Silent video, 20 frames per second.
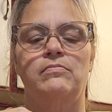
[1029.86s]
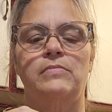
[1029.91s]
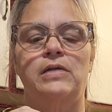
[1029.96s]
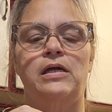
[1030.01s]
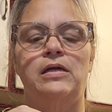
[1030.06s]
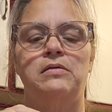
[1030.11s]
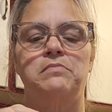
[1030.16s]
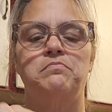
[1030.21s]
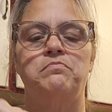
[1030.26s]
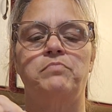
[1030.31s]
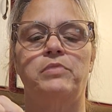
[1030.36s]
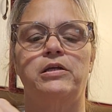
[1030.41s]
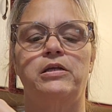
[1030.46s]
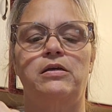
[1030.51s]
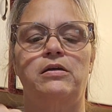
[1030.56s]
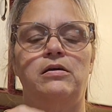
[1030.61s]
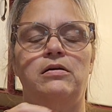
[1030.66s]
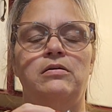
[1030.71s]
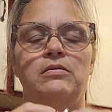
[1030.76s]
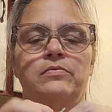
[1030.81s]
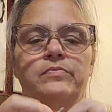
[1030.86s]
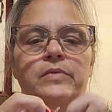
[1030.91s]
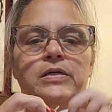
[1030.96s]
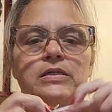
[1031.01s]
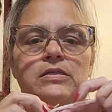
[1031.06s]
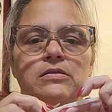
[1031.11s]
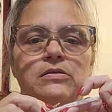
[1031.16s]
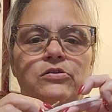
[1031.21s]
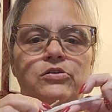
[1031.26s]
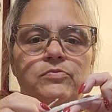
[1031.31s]
And Buddy is my
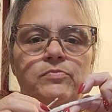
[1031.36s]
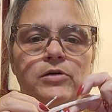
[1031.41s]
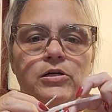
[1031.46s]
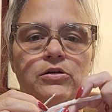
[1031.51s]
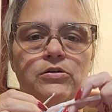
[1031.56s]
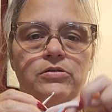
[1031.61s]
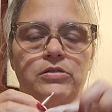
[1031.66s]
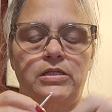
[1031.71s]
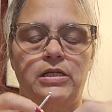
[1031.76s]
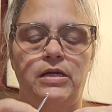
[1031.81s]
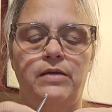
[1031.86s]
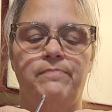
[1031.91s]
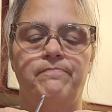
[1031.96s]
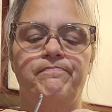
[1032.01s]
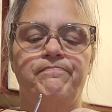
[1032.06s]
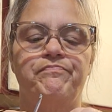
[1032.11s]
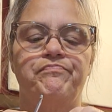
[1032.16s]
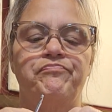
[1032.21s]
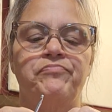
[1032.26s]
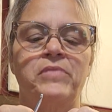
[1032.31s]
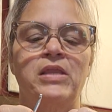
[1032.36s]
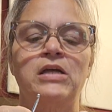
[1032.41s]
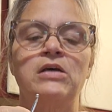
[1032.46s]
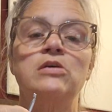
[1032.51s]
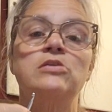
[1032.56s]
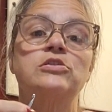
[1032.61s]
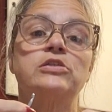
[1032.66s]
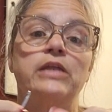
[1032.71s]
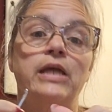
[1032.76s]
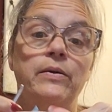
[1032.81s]
stitch marker's name.
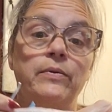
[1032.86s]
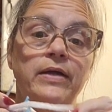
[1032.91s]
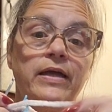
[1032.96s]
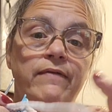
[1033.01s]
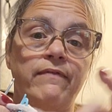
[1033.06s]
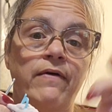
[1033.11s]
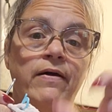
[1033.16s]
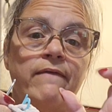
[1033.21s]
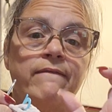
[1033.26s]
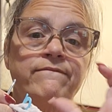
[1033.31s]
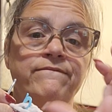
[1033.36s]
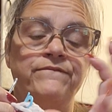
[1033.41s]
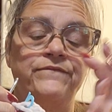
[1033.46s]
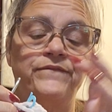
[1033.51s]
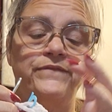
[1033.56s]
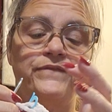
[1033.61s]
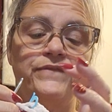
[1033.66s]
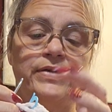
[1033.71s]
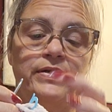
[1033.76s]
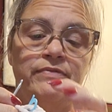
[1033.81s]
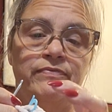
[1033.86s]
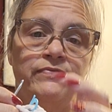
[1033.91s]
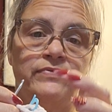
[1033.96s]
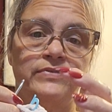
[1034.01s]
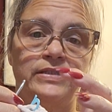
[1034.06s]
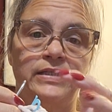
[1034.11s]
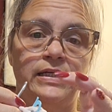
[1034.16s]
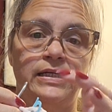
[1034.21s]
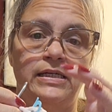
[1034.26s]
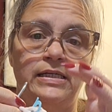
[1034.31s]
So now we have
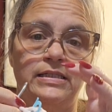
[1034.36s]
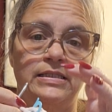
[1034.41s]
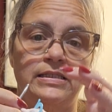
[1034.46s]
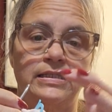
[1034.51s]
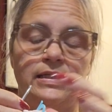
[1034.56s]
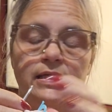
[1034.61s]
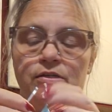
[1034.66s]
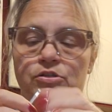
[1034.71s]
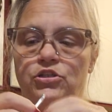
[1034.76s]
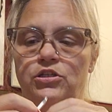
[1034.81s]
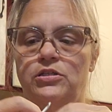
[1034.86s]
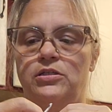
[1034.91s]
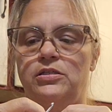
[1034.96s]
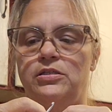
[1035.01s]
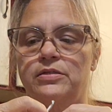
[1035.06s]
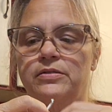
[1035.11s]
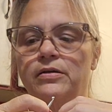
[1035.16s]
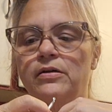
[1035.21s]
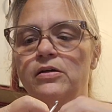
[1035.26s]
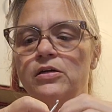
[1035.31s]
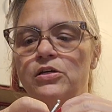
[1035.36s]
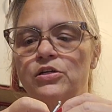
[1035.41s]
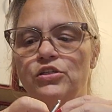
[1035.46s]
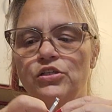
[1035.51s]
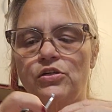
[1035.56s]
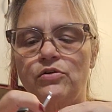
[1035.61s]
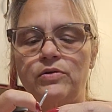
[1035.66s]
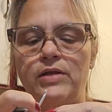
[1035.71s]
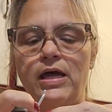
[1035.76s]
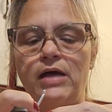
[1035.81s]
15 stitches.
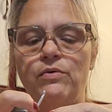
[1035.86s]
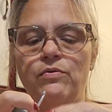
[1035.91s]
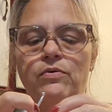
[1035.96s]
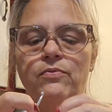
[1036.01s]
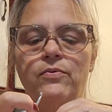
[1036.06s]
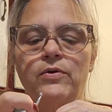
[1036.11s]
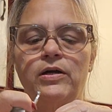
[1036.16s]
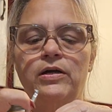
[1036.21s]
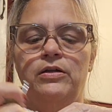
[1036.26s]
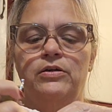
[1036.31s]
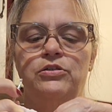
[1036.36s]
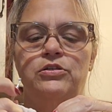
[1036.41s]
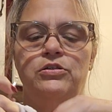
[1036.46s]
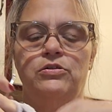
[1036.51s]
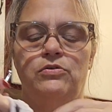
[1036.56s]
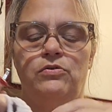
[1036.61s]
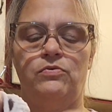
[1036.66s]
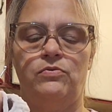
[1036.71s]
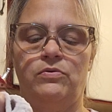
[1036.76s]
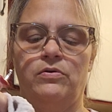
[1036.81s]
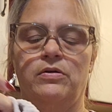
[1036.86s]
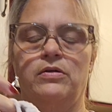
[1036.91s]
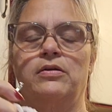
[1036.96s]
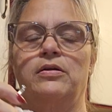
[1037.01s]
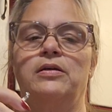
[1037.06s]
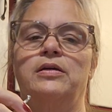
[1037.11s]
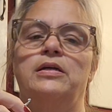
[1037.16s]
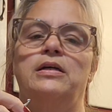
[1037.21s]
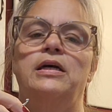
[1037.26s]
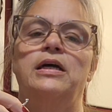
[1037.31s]
So now what we're going to do
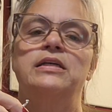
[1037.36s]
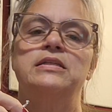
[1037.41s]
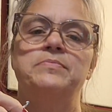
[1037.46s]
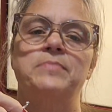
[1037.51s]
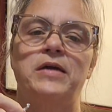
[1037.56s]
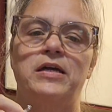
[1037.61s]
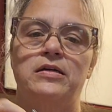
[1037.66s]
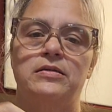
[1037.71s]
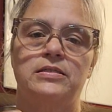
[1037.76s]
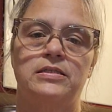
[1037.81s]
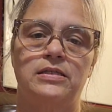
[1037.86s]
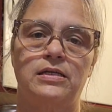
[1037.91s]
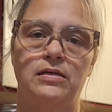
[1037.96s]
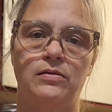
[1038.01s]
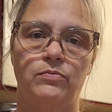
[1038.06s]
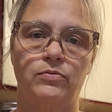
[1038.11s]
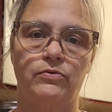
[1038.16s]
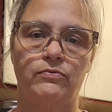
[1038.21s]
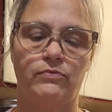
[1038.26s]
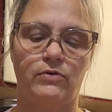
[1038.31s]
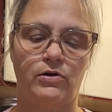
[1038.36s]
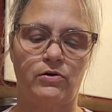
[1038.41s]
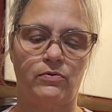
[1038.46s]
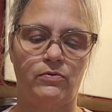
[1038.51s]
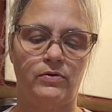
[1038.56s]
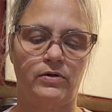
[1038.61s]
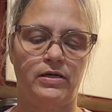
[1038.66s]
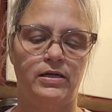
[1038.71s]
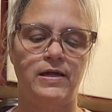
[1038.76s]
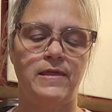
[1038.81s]
is make a stable
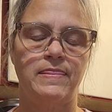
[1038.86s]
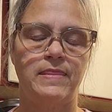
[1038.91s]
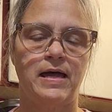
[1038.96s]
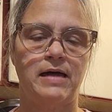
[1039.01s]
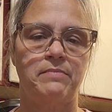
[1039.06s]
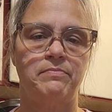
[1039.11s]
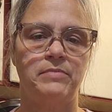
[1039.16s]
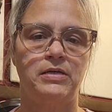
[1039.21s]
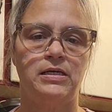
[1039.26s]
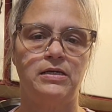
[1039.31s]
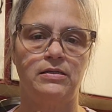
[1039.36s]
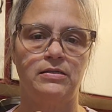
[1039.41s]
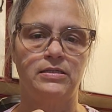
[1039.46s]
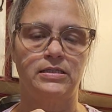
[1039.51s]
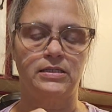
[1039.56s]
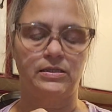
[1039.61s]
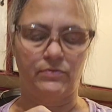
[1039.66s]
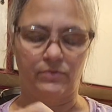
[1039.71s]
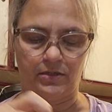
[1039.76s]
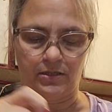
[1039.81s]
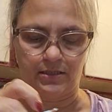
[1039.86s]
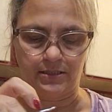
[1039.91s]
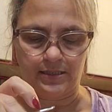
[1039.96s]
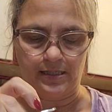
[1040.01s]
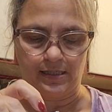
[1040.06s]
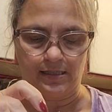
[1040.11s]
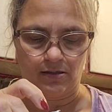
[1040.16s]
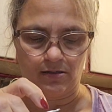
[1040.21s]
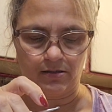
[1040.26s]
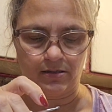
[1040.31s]
row. And that means that we're going to
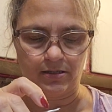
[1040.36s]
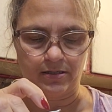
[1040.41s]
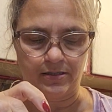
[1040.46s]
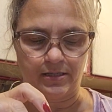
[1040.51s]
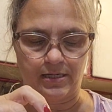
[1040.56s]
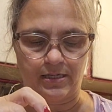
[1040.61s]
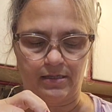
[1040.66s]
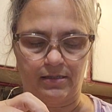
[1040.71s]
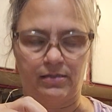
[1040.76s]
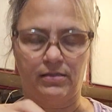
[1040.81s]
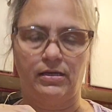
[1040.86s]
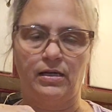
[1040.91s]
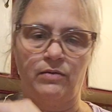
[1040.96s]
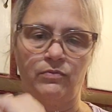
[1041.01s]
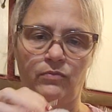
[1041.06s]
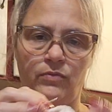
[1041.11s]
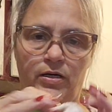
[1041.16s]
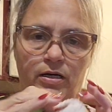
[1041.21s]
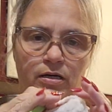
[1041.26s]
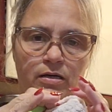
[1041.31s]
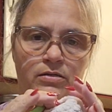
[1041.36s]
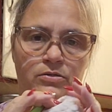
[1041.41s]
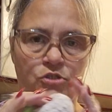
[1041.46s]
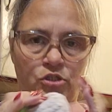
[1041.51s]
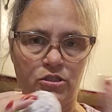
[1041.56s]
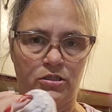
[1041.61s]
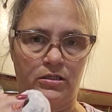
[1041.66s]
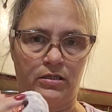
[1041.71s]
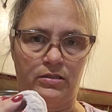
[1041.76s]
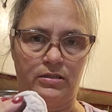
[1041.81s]
take out our thing and we're
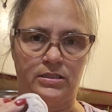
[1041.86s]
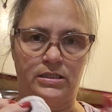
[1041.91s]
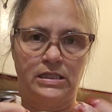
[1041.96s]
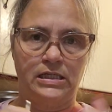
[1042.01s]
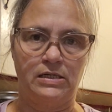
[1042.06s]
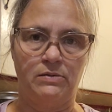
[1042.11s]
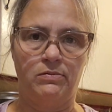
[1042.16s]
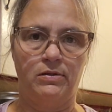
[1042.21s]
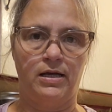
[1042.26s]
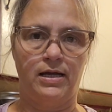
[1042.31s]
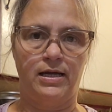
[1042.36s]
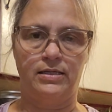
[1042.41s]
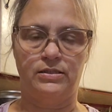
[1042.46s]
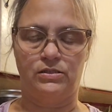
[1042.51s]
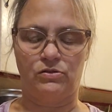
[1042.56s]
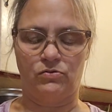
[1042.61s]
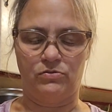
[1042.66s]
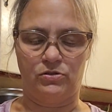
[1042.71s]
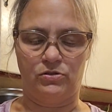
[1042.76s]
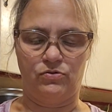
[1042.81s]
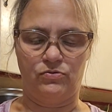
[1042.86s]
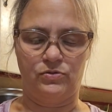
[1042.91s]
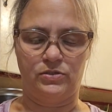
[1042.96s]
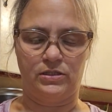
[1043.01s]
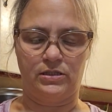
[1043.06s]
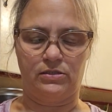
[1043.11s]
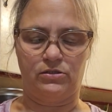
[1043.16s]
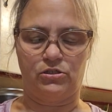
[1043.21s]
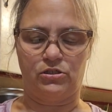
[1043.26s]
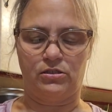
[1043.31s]
just going to stabilize those new
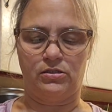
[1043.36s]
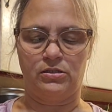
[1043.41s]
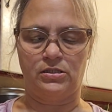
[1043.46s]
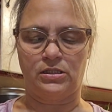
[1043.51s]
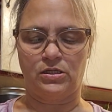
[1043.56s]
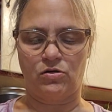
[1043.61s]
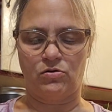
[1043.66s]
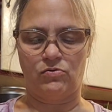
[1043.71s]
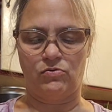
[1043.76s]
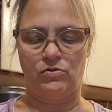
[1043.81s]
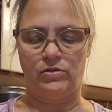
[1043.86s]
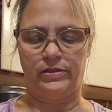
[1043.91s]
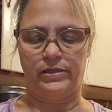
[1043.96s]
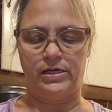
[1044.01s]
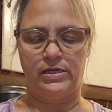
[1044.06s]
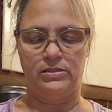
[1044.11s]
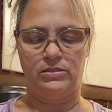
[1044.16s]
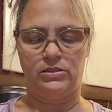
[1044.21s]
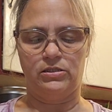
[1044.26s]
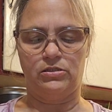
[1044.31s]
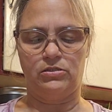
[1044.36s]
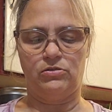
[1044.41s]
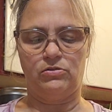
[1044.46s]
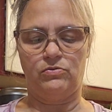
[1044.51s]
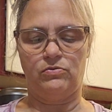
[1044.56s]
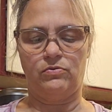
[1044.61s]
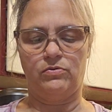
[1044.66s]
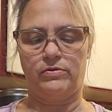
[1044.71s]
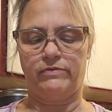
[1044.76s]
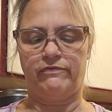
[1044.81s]
stitches. So let's
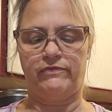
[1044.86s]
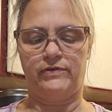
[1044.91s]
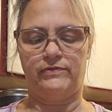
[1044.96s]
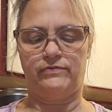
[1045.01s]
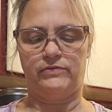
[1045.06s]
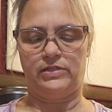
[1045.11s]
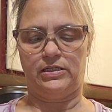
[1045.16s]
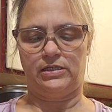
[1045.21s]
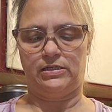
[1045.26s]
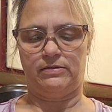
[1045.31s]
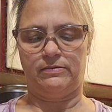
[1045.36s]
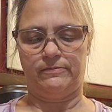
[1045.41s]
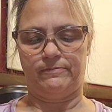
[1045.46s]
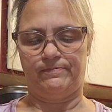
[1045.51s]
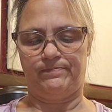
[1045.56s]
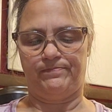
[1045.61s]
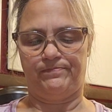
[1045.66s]
do 15.